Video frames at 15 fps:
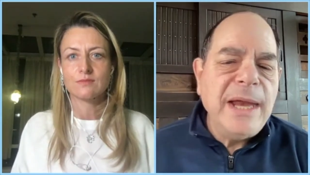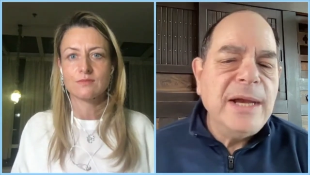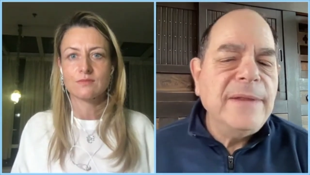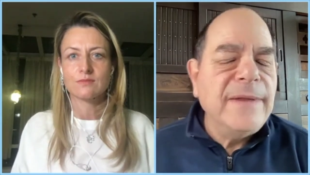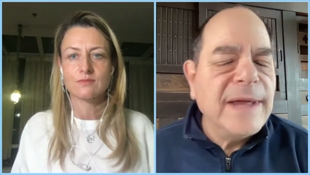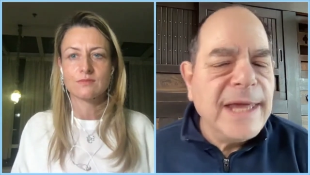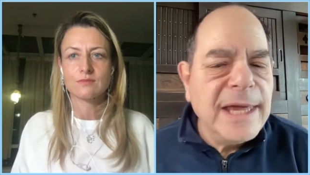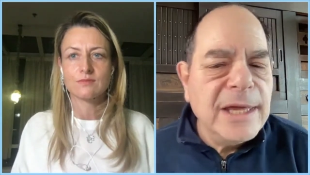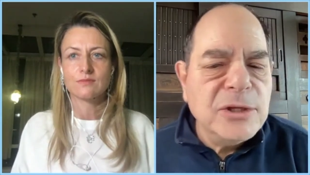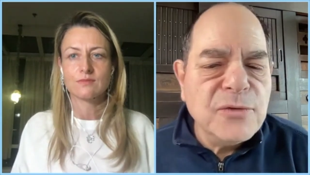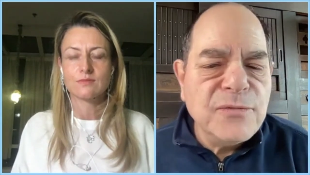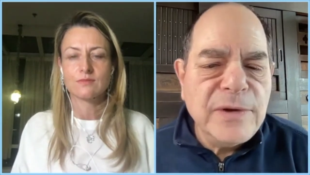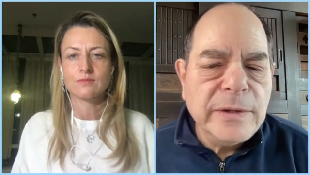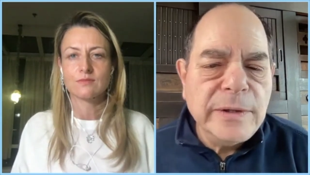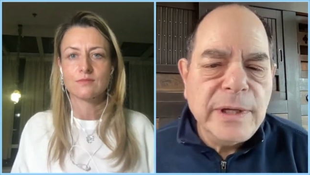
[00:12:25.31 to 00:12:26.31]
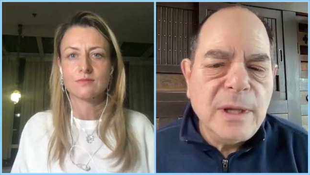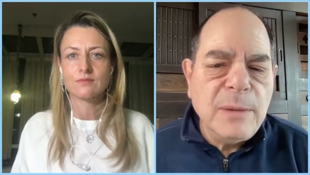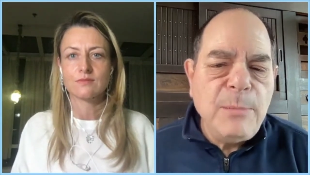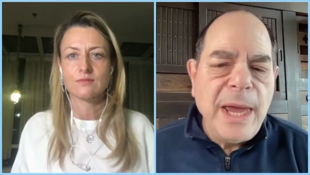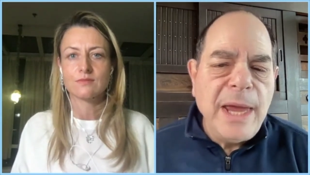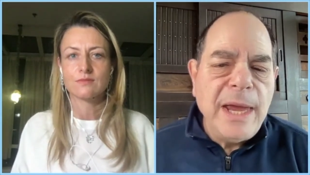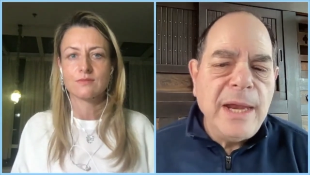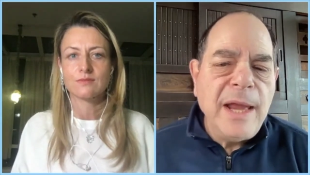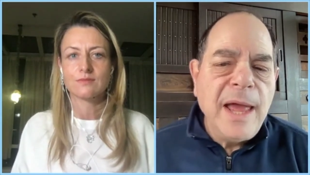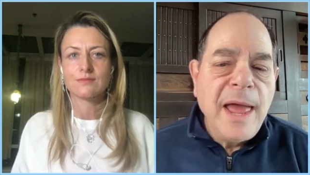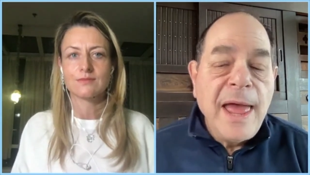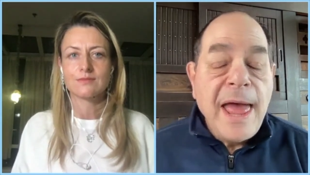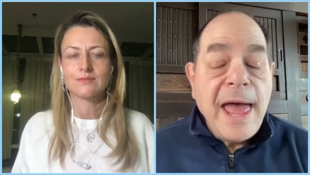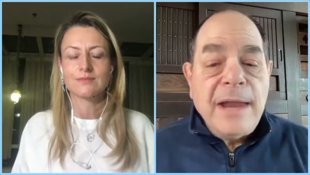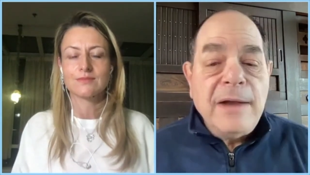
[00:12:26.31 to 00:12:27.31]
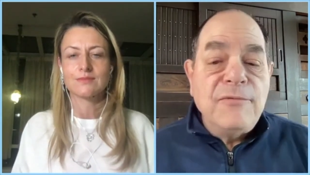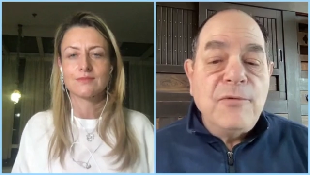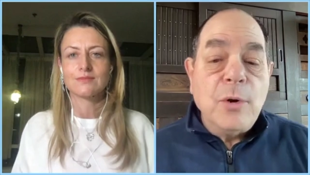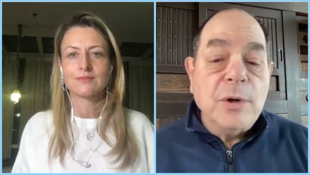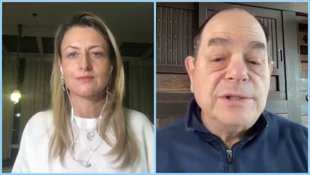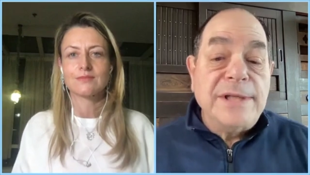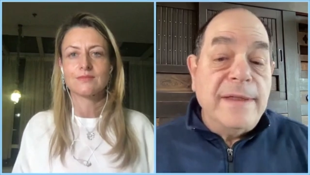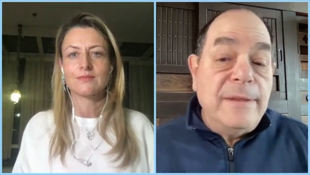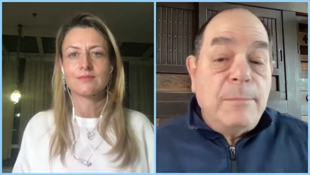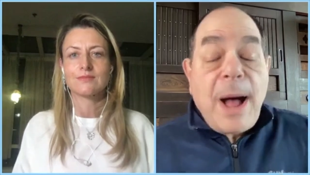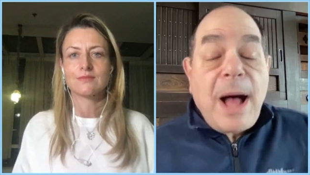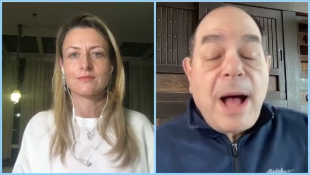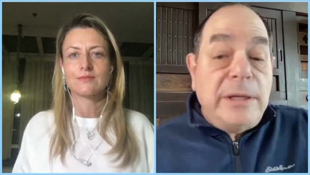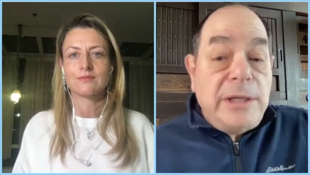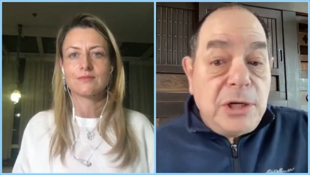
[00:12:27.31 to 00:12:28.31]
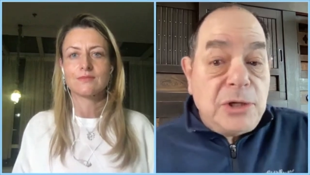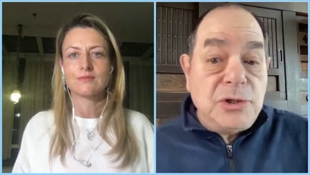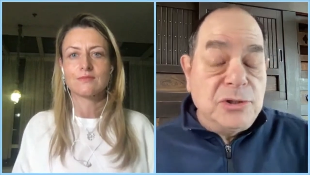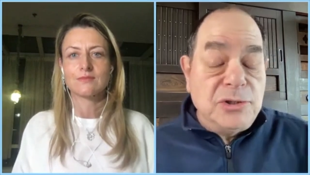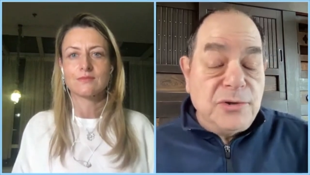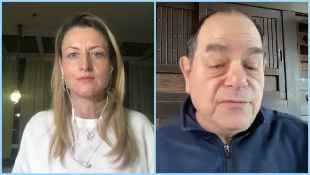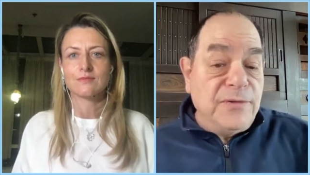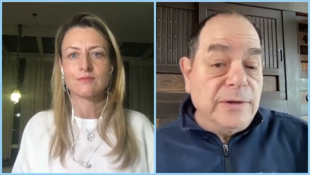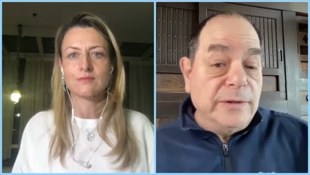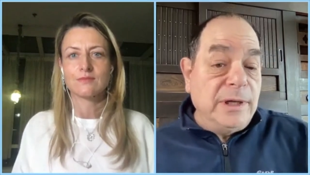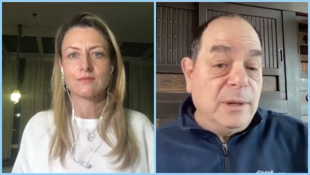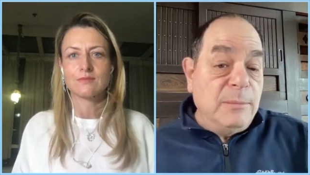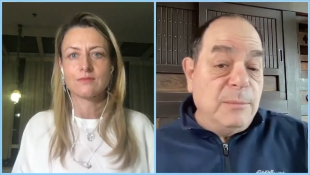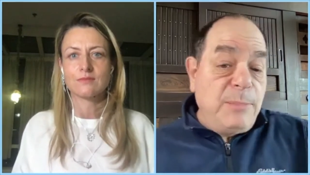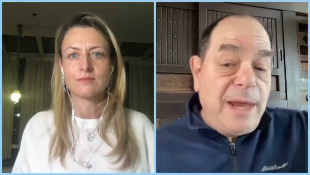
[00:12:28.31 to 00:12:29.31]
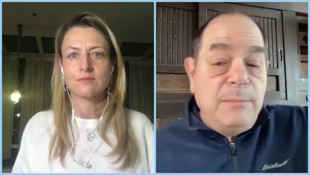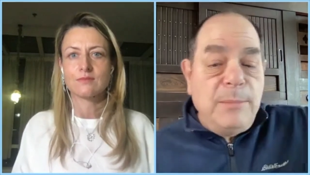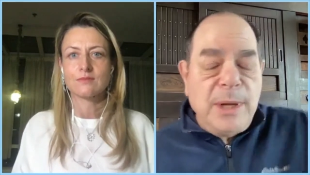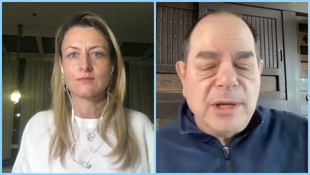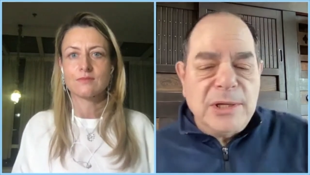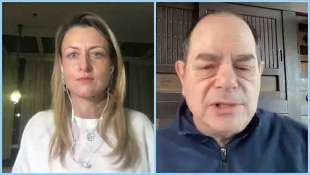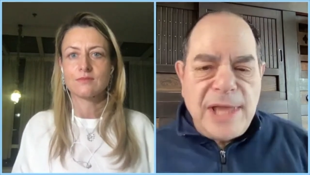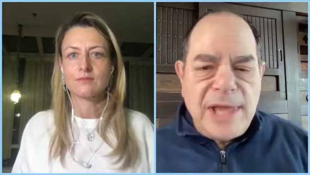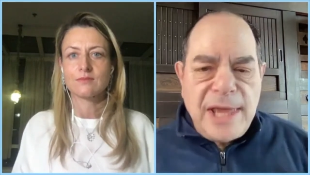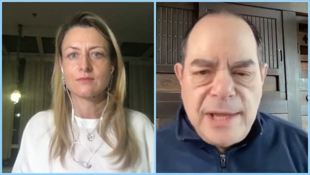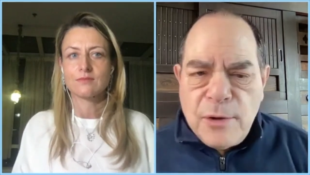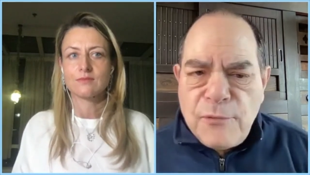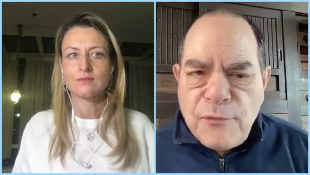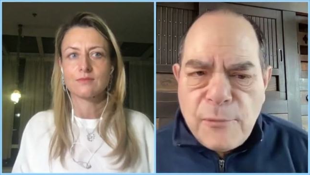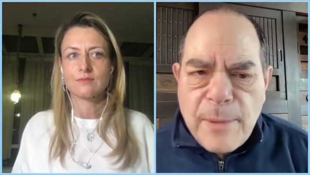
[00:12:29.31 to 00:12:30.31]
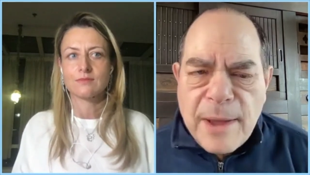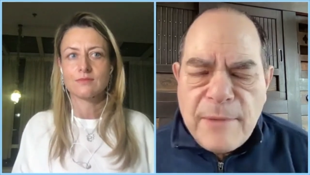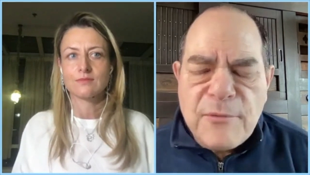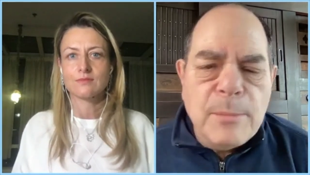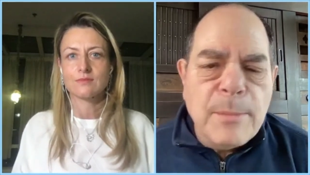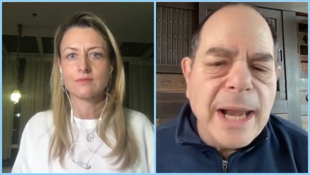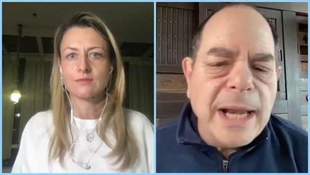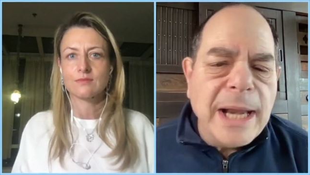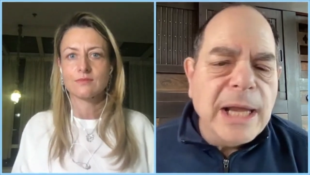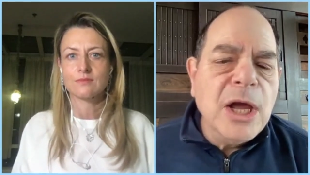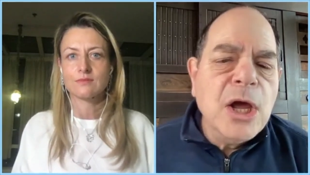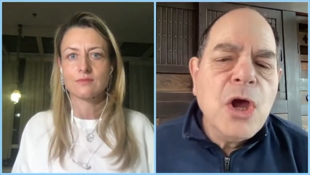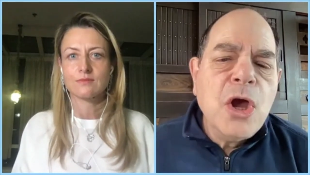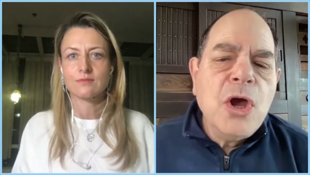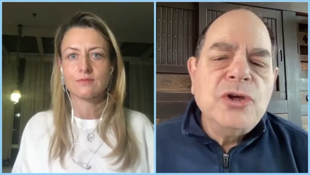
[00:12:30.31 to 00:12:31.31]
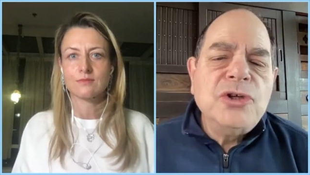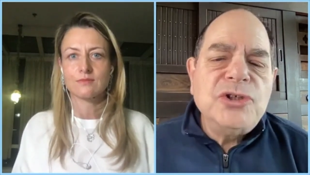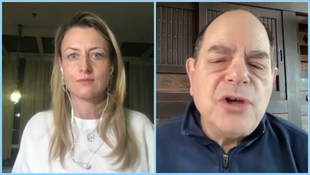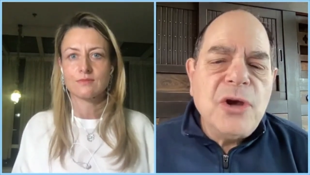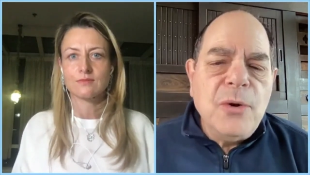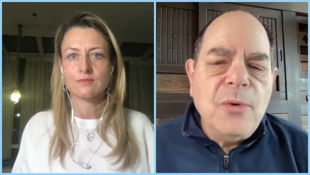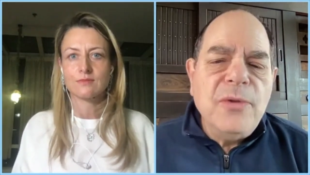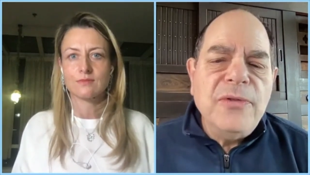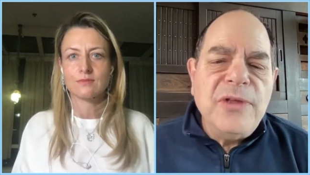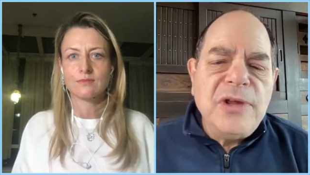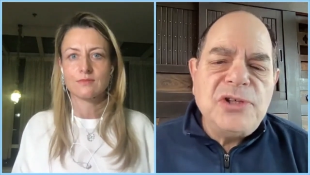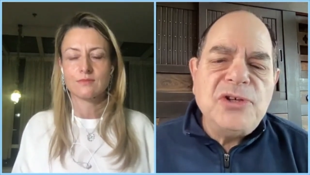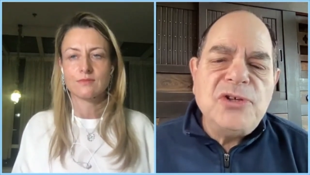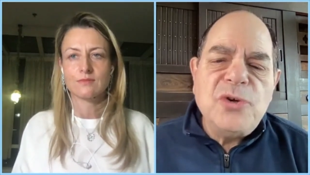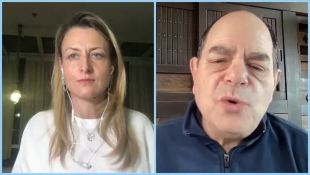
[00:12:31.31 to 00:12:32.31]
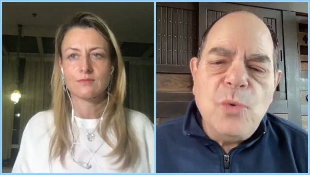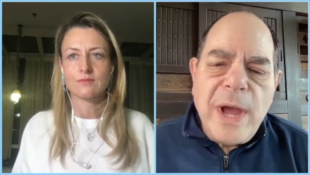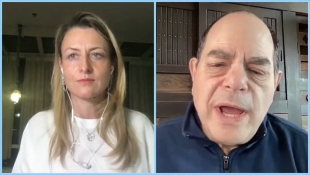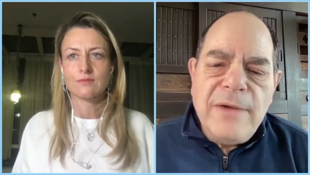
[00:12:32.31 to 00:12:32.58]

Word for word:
Speaker 1: and the kids are feeling the pain. And of course, then the politicians are feeling the pain because they hear from everybody. So, this is a way